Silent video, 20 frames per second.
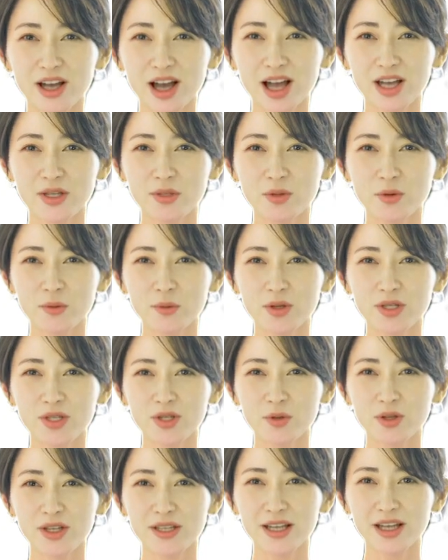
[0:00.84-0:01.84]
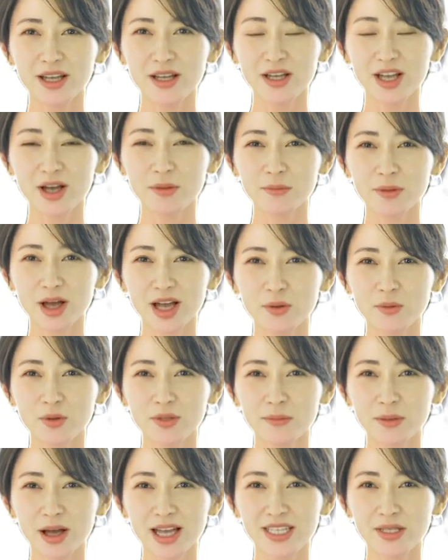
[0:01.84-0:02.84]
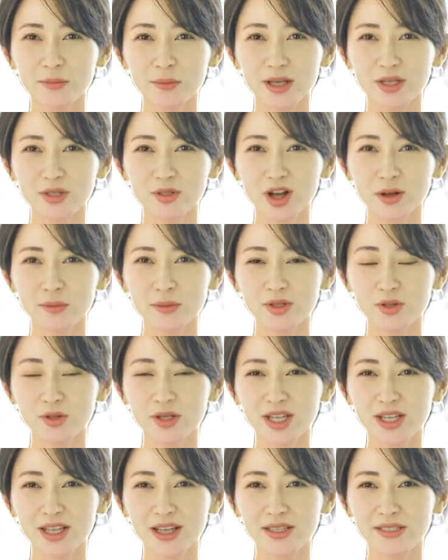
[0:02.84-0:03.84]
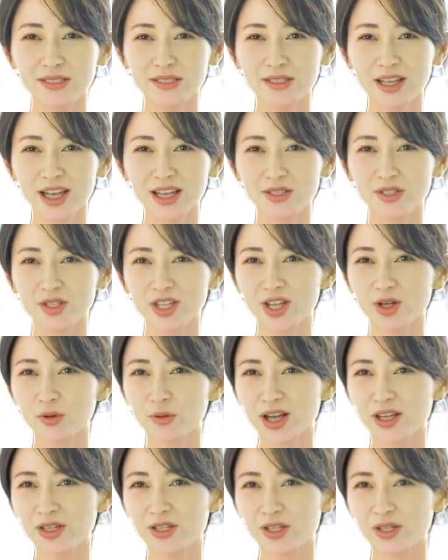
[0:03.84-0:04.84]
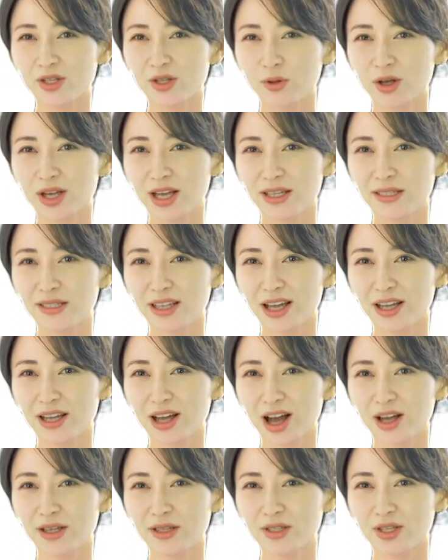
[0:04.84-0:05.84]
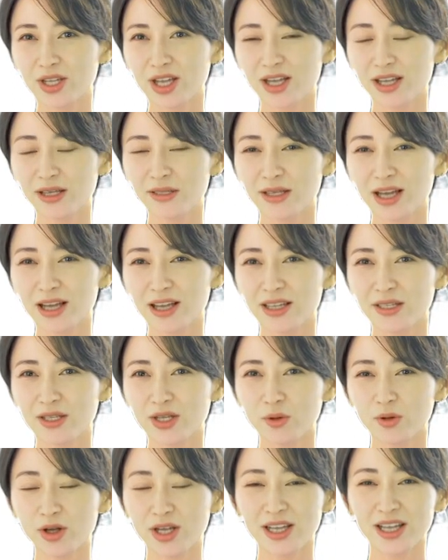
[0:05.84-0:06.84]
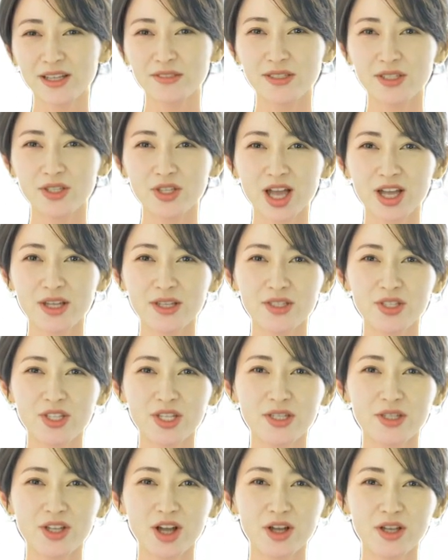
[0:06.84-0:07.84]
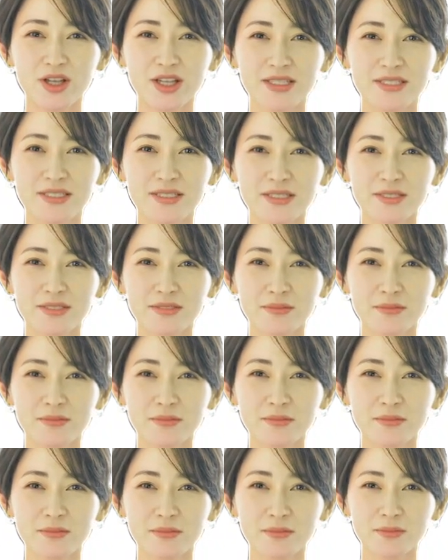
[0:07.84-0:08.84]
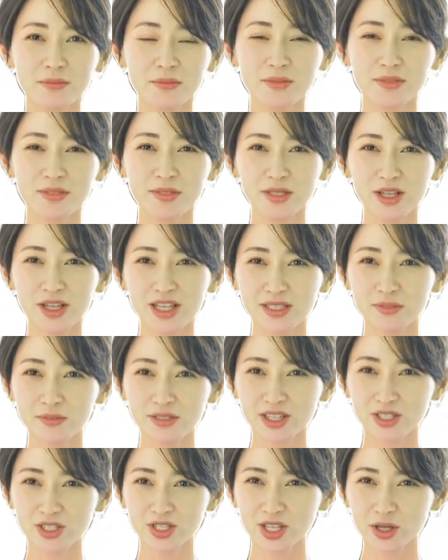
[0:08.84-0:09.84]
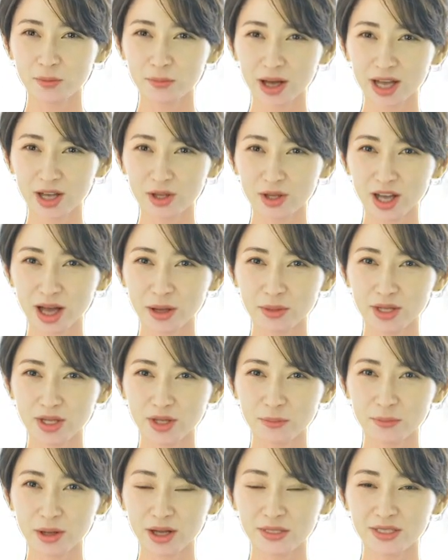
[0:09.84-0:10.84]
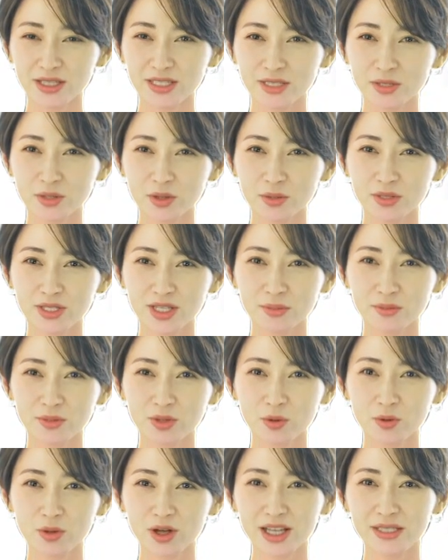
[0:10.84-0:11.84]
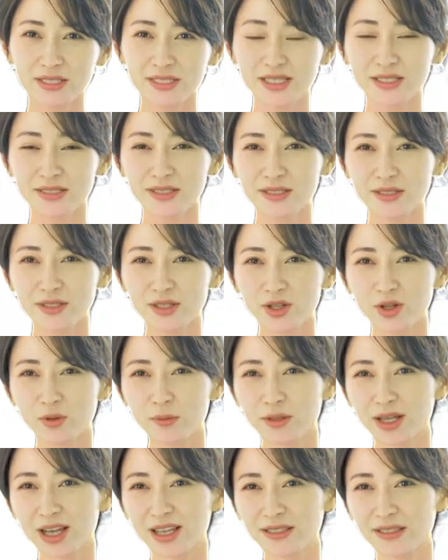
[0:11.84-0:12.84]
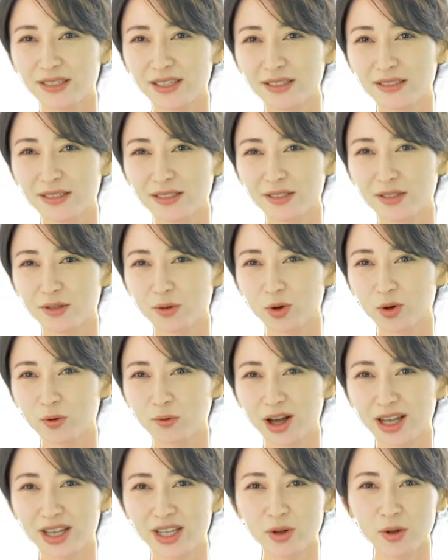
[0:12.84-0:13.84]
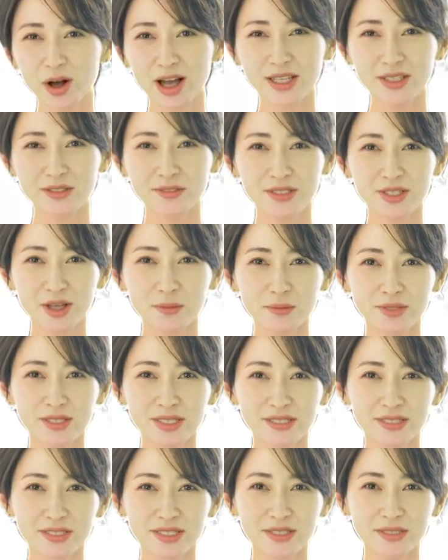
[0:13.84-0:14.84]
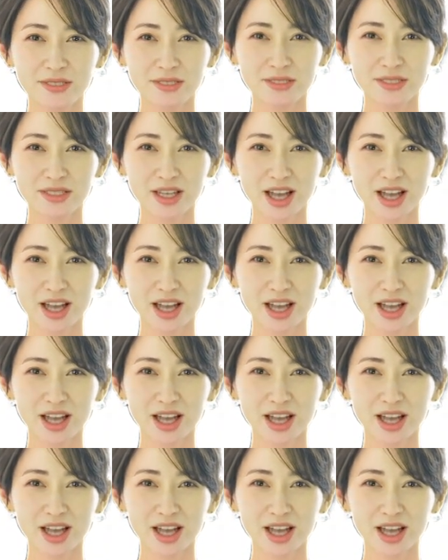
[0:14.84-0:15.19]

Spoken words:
High-throughput screening combined with mass spectrometry is a next-generation screening technology that can screen even challenging targets. The conventional biochemical methods using fluorescence, luminescence, or radioactive substances